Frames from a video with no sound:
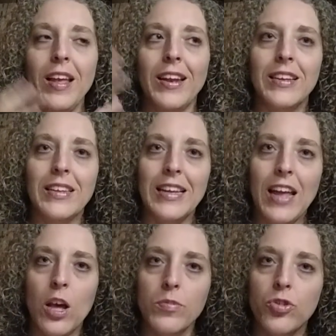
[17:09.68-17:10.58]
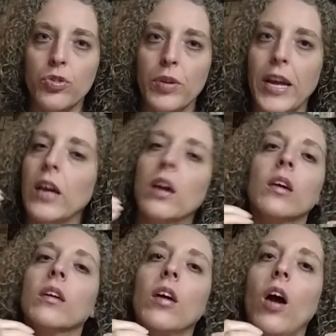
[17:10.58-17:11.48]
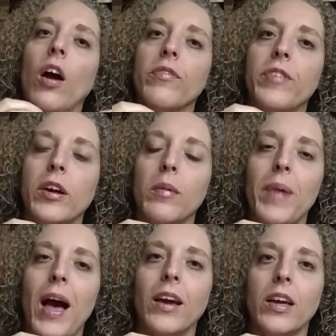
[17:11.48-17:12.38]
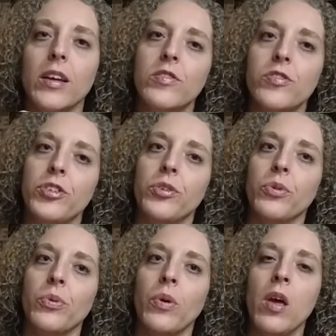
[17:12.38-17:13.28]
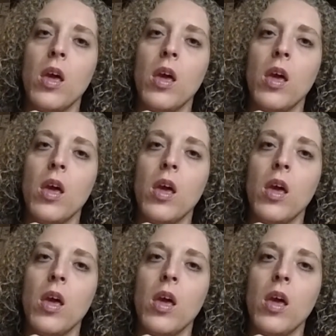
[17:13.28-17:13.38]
And it helps shrink our fear back into